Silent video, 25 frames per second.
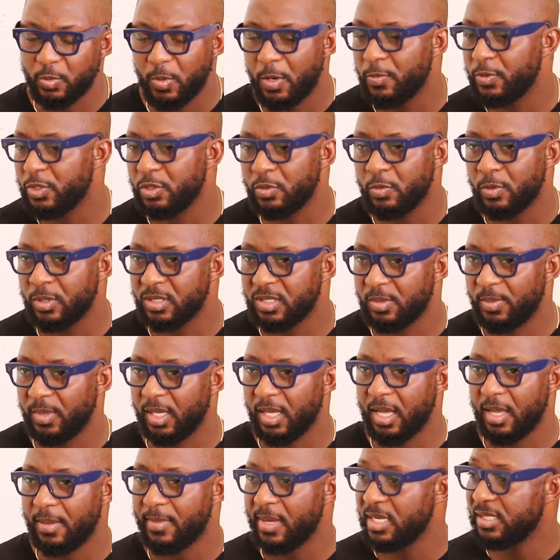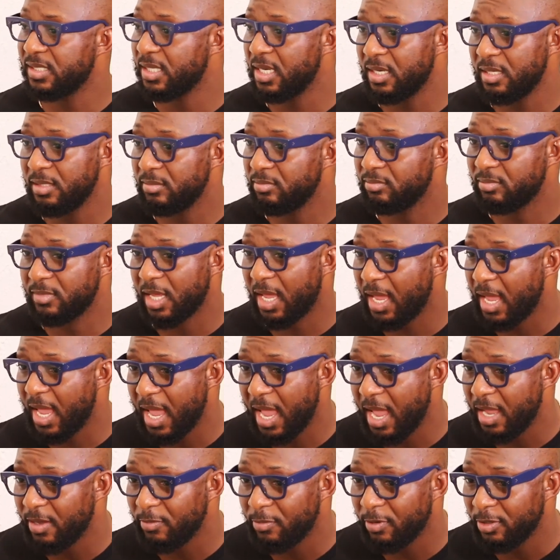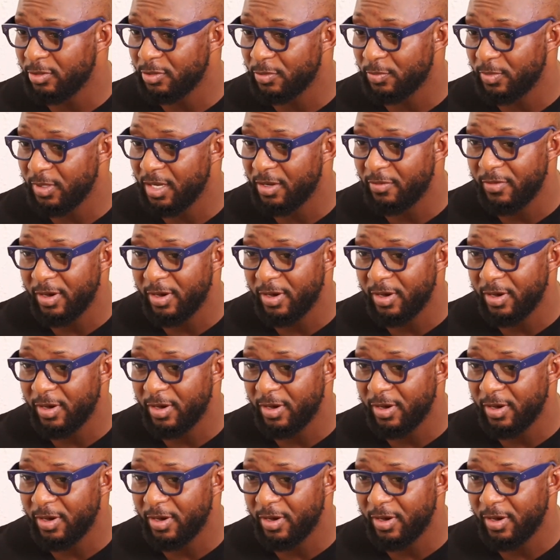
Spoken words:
What would you want to become? I said, I want to be a